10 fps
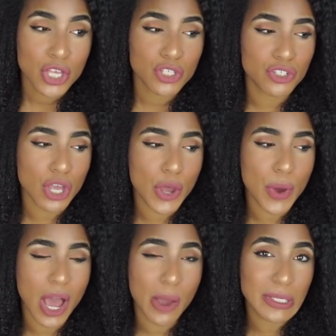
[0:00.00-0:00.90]
So
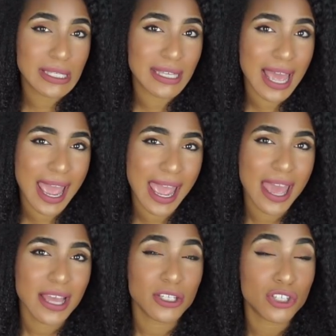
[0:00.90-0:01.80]
I would
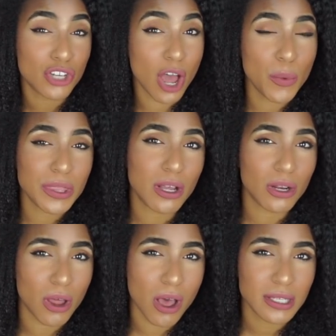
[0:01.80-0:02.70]
say start with a
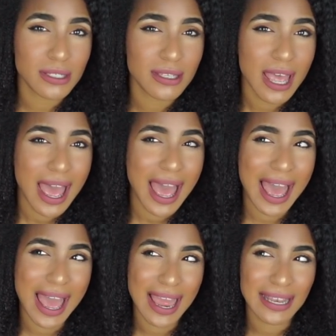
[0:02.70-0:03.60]
gloss,
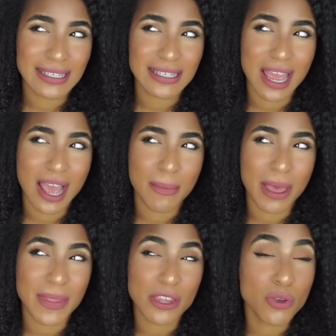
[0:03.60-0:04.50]
and
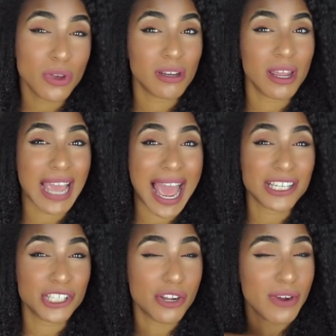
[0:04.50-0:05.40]
then you can like
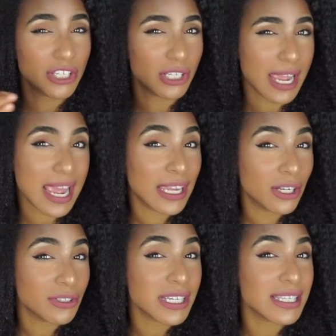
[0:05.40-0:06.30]
actually gradually
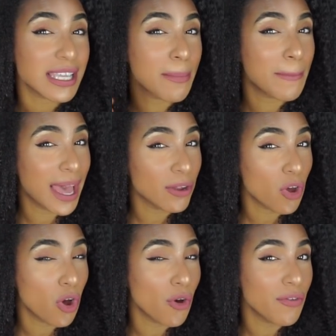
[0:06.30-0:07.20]
increase the
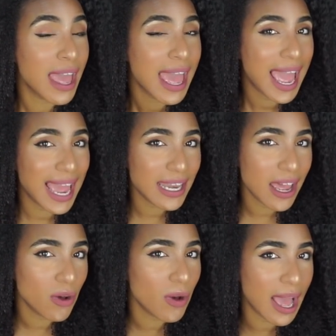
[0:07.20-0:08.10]
amount of
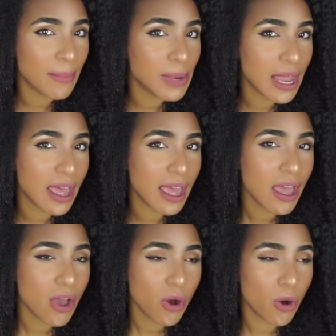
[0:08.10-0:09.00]
henna or
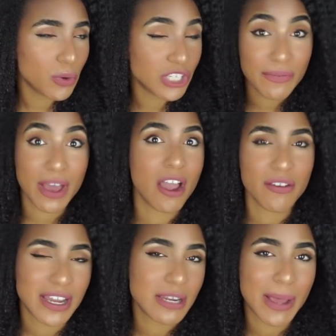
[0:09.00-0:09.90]
amla or whichever
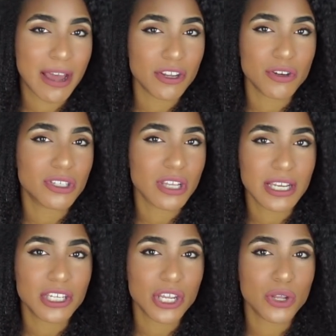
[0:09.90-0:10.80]
Ayurvedic powder you
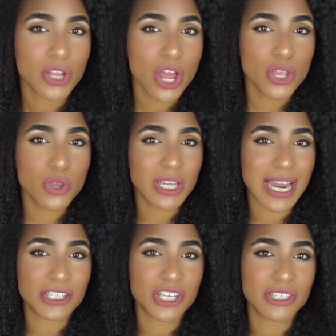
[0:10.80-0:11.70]
decide to use. You
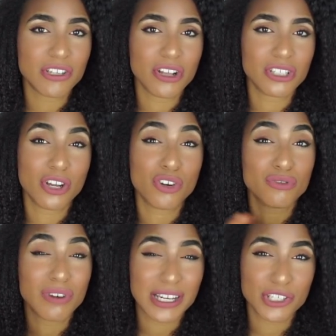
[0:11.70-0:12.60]
can actually start to
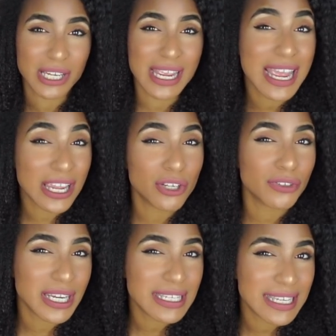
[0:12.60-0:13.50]
gradually
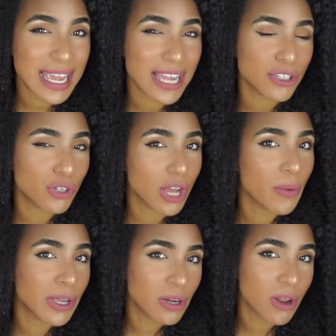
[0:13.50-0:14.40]
increase it as you're
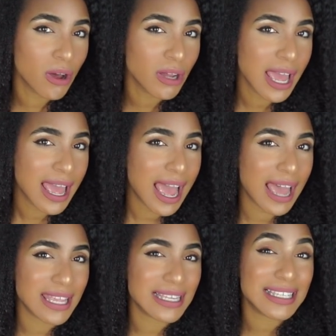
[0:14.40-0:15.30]
going along
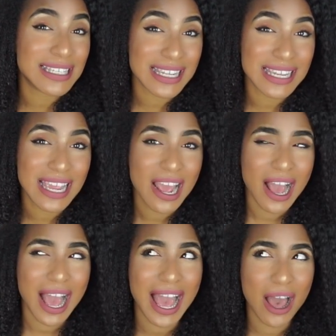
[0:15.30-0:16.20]
and then see
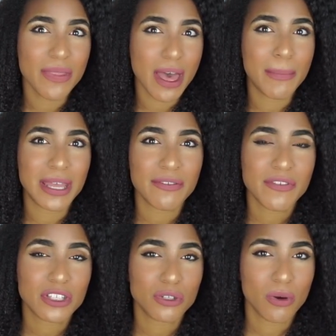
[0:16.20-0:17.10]
how that
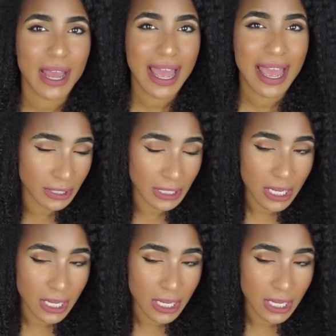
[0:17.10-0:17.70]
benefits your hair.